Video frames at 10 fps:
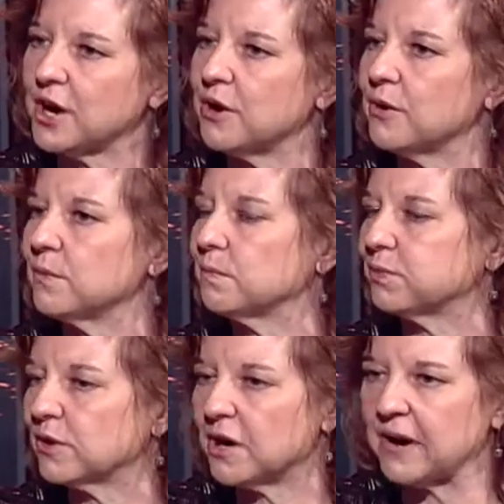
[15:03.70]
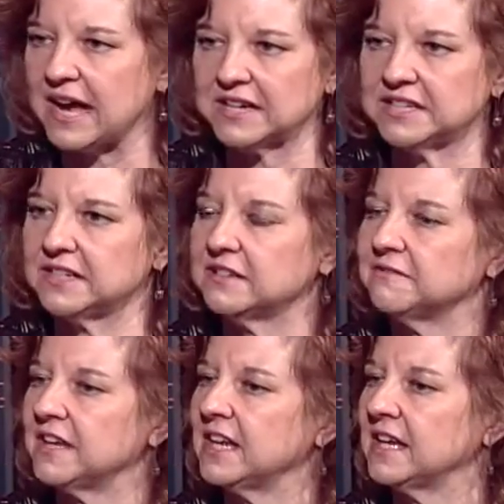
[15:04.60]
So
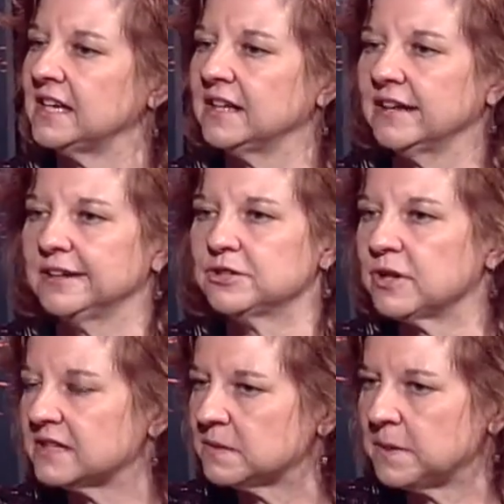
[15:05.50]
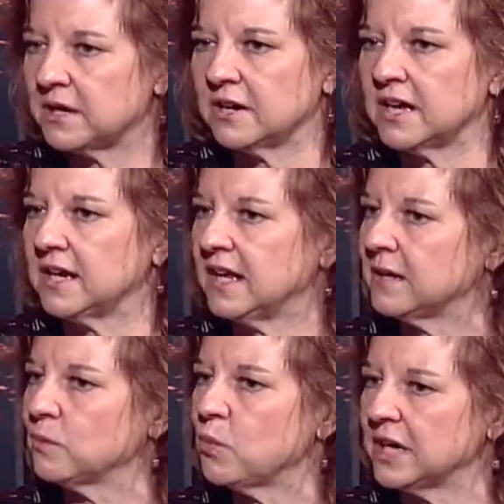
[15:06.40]
proactive and transparent
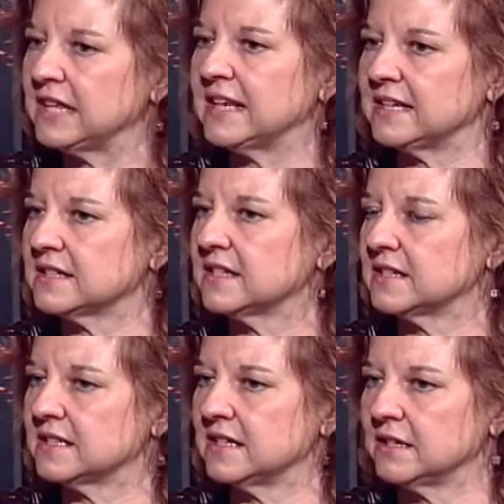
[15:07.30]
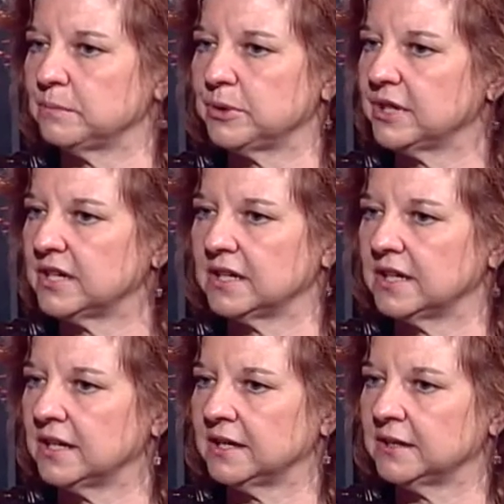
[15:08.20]
and wanting that citizen input.
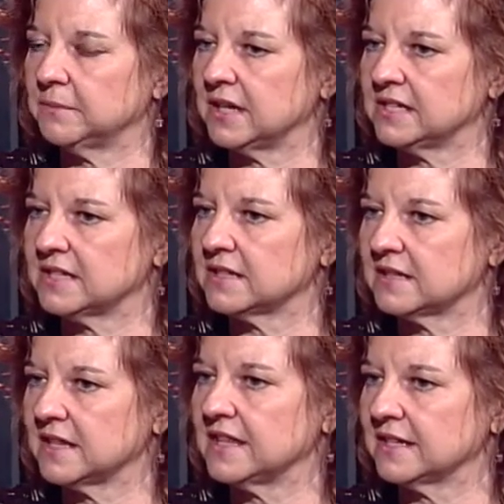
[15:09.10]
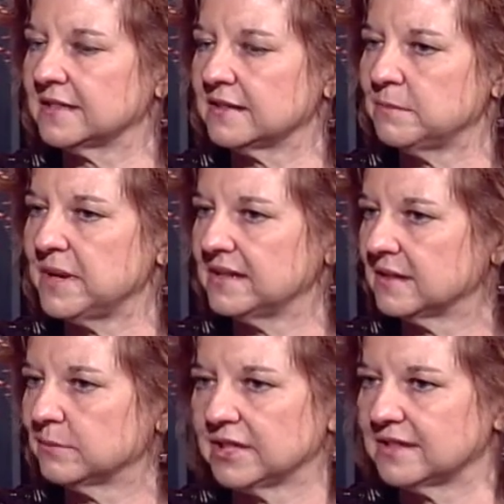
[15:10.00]
I think it's an
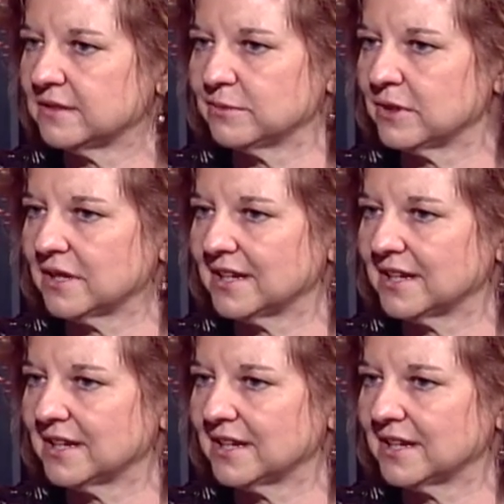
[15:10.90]
amazing place to work.